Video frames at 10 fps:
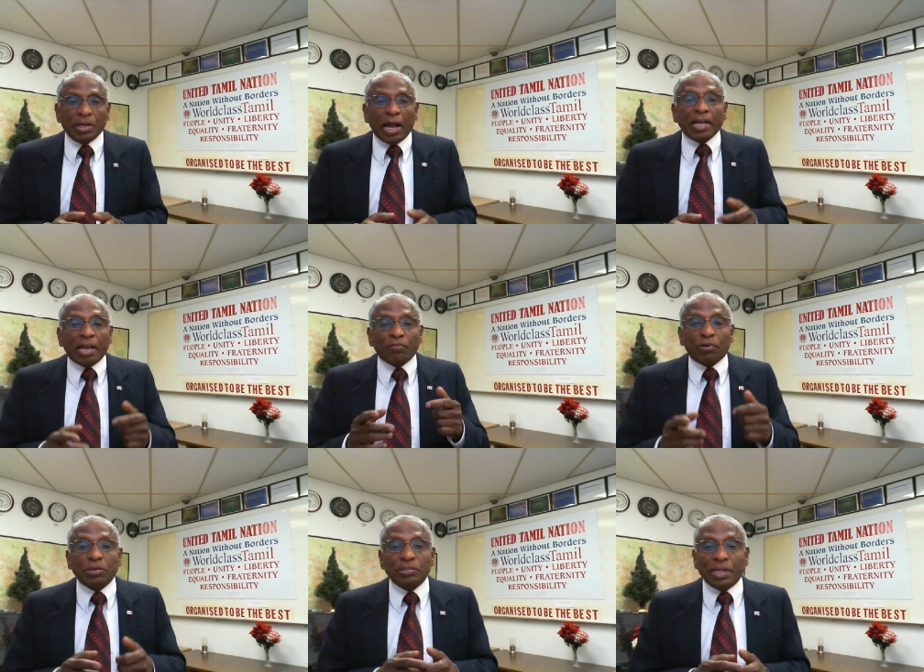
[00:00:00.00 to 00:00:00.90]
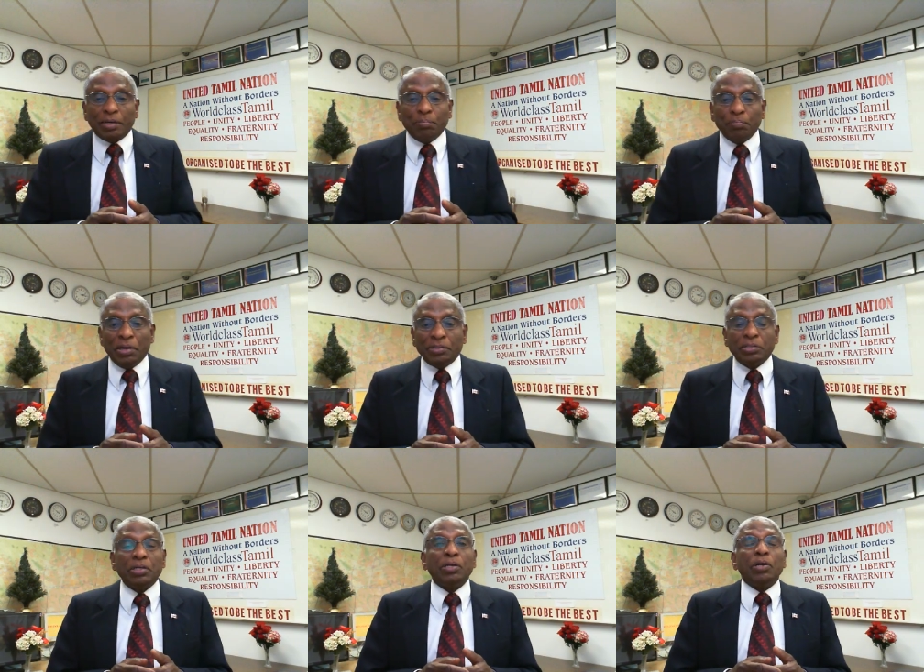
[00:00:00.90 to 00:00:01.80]
I have crossed that bridge
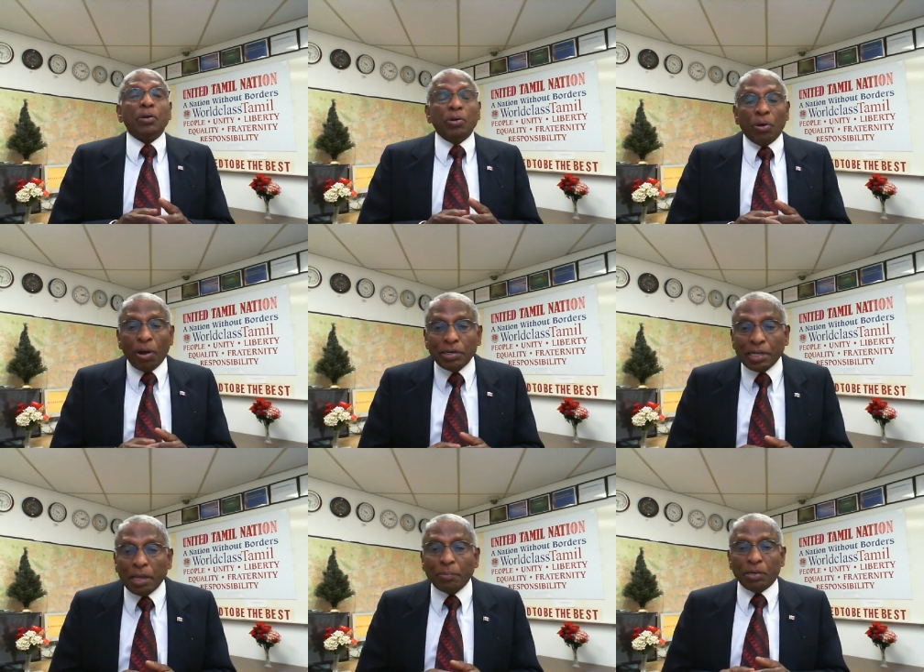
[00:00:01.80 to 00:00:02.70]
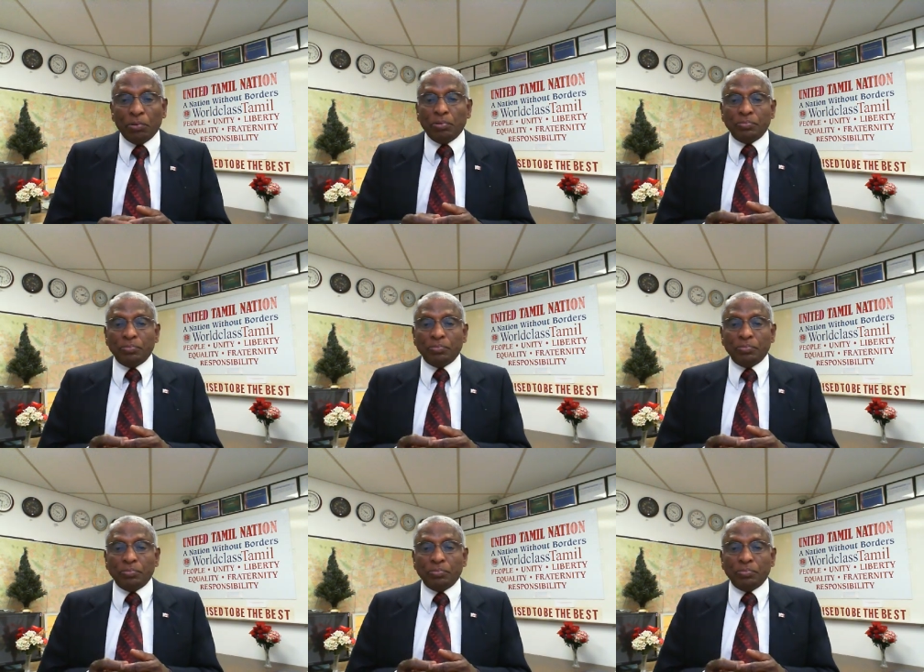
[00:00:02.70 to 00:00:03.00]
long time ago.